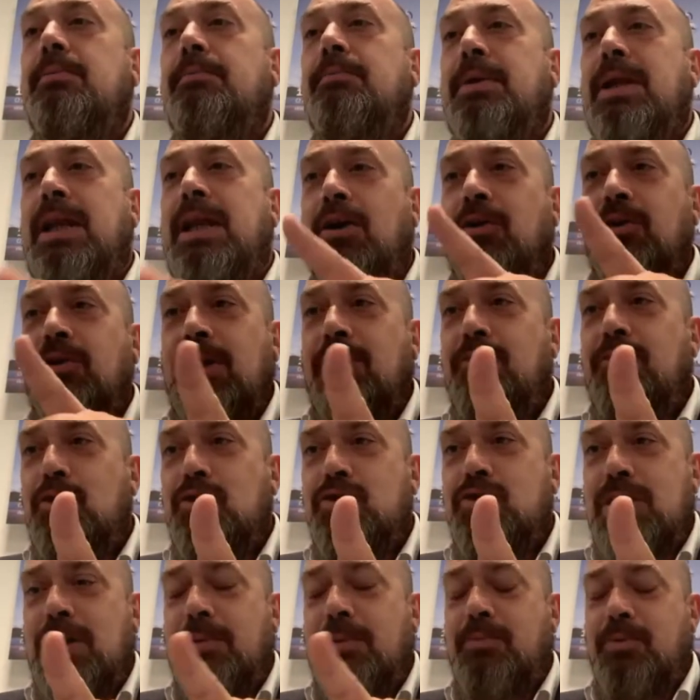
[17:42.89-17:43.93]
but i'll give you
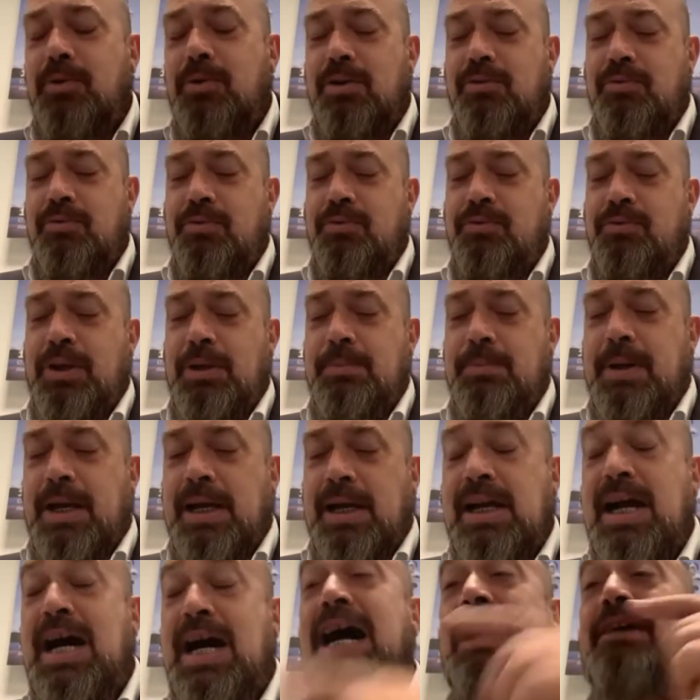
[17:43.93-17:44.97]
some re-
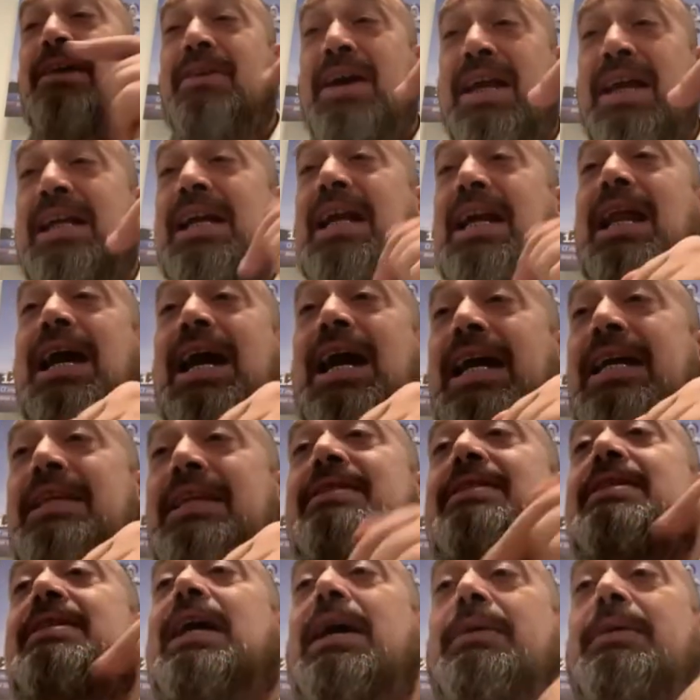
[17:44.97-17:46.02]
feedback i've had
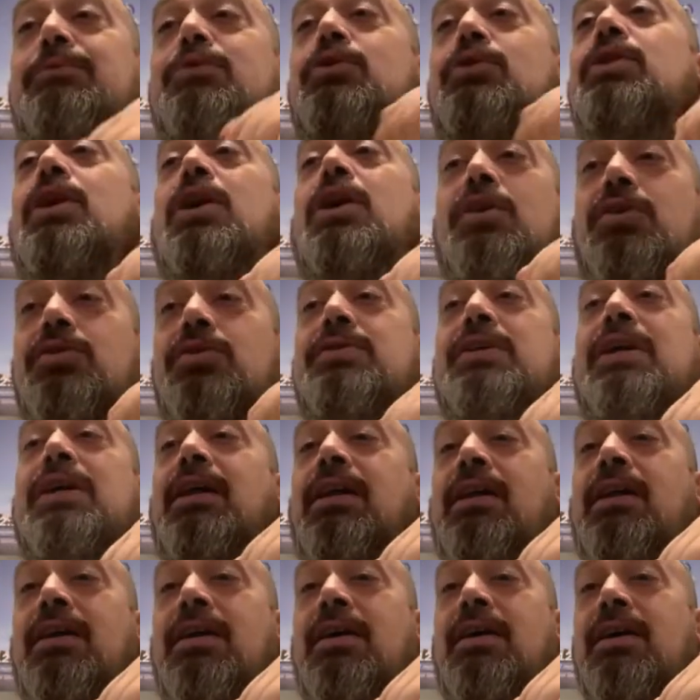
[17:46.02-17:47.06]
clients come to the
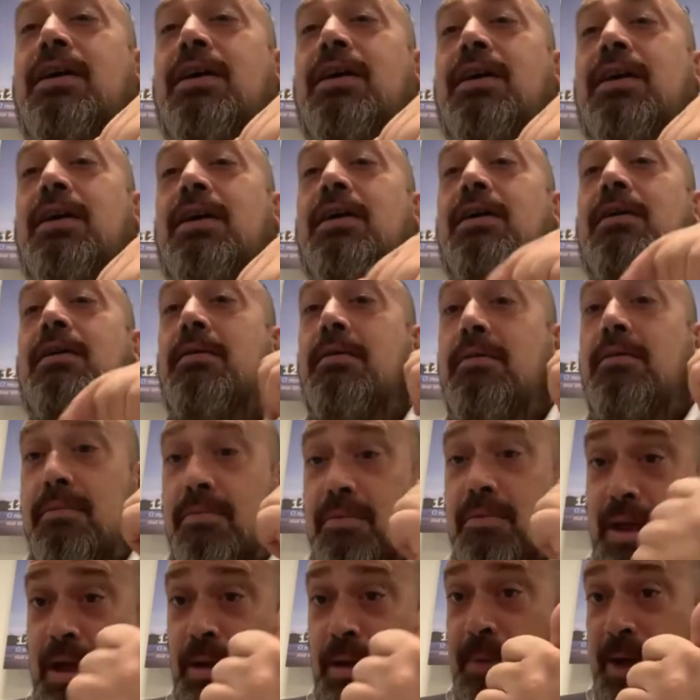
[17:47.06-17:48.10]
hotel
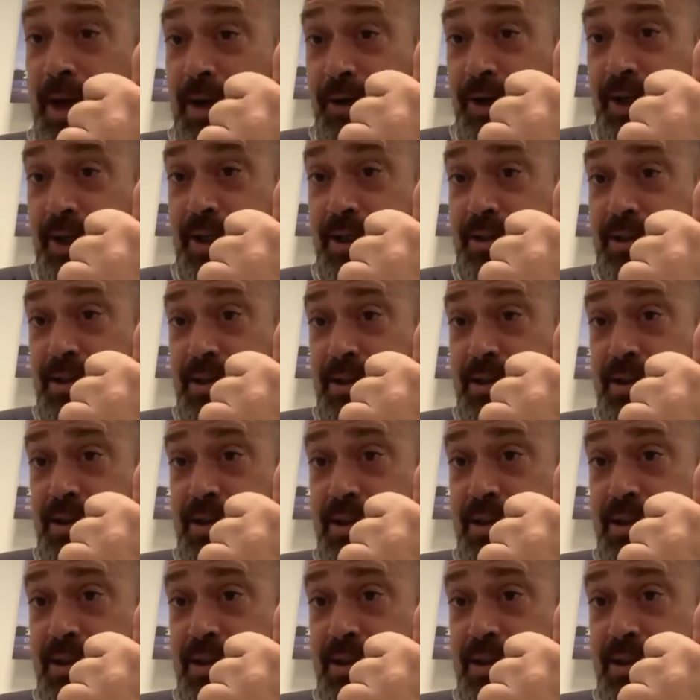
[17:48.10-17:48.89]
Americans,